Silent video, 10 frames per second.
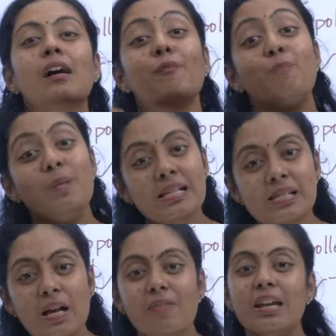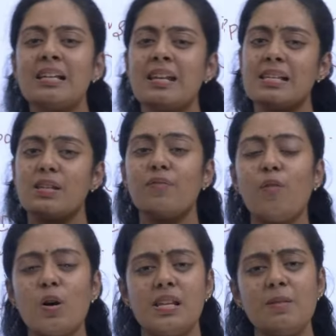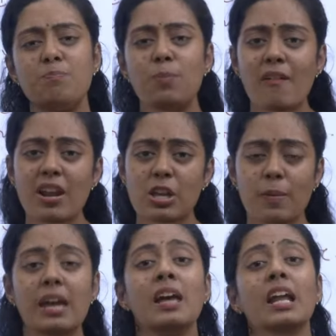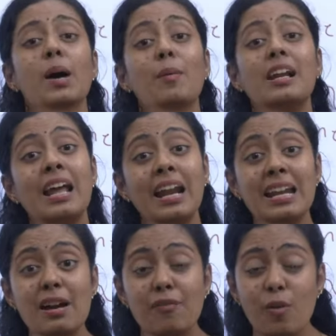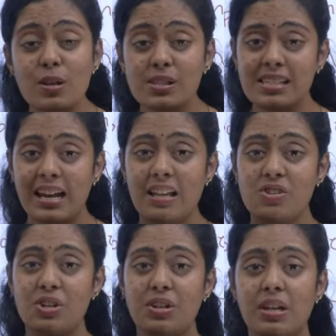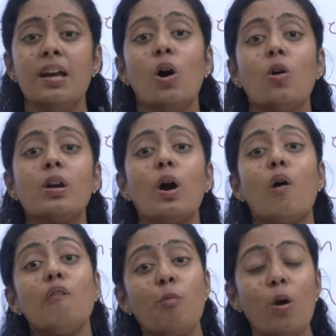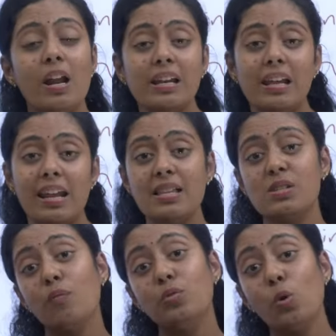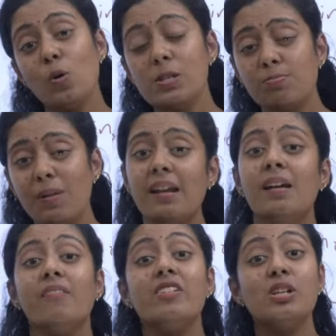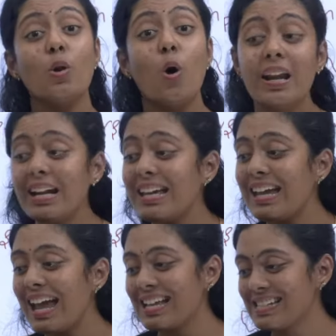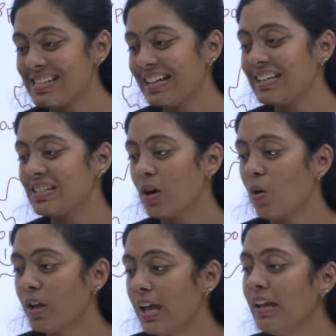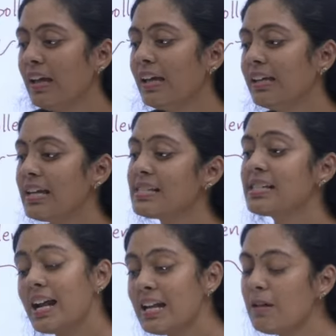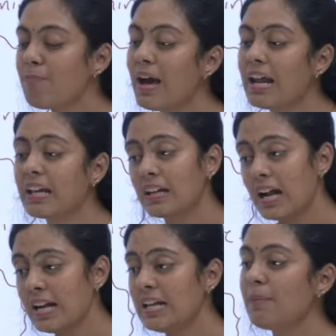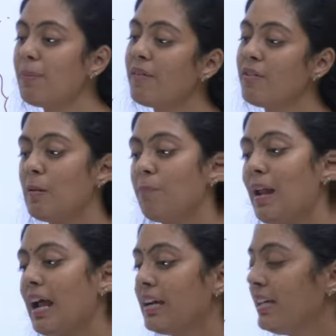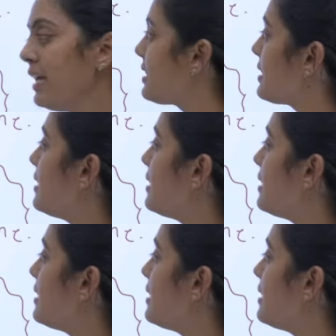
preserving it as a fossil. Ippo varaikkume namalukku nariya fossils kedachirukku, okay, of pollen grains of those plants which are already extinct. Okay, yes, kandipa irukku, kandipa we will plant. Yes,